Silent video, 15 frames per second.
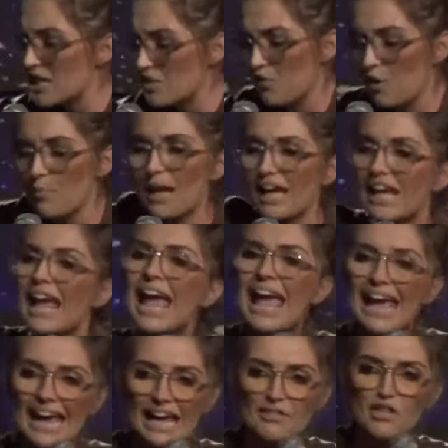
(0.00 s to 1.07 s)
for me.
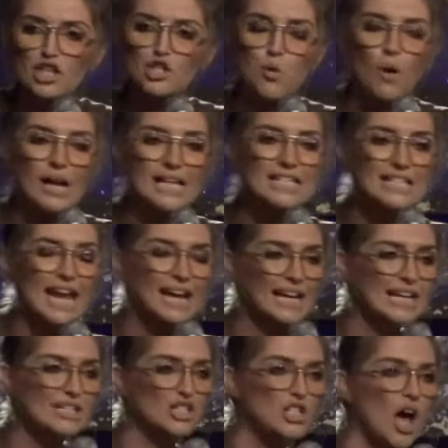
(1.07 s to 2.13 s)
In the
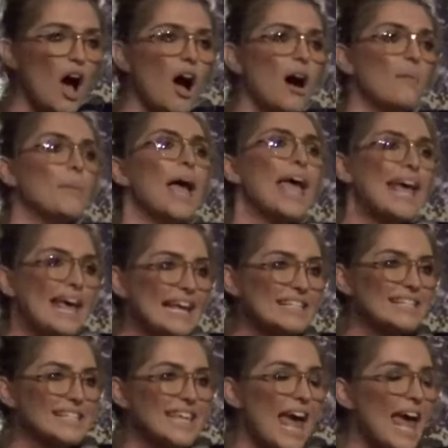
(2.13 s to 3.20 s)
22nd Psalm, it
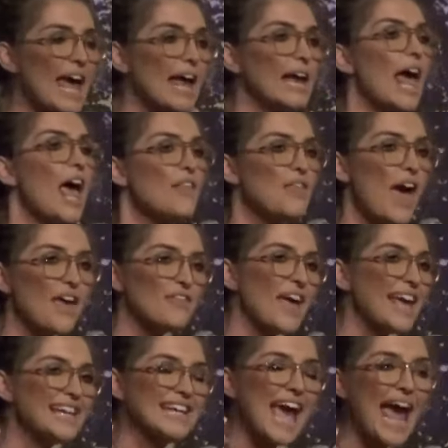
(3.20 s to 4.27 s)
said that
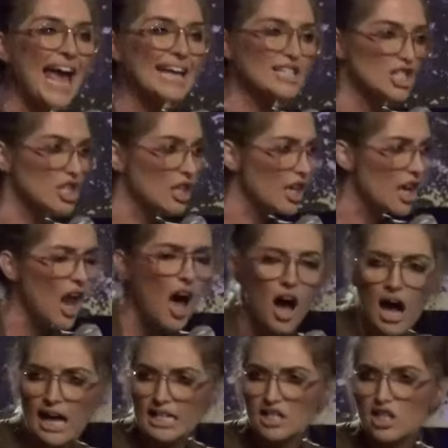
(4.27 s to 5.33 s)
they cast
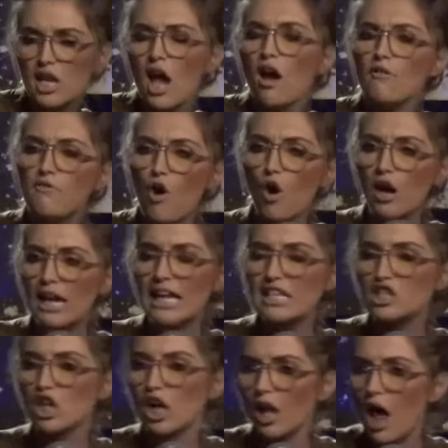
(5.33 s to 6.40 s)
lots for
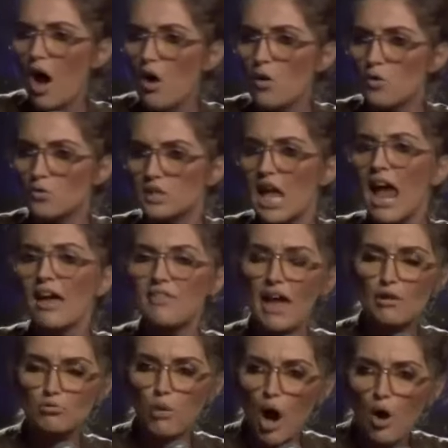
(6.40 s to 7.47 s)
his clothes.
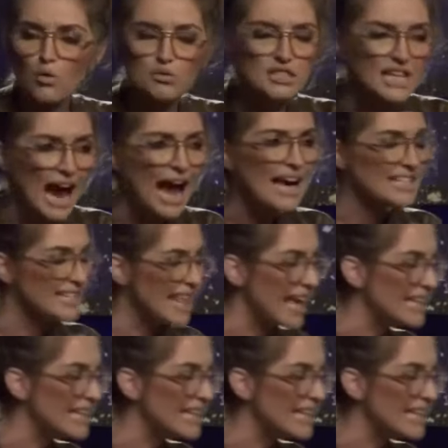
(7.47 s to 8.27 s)
They rolled dice, they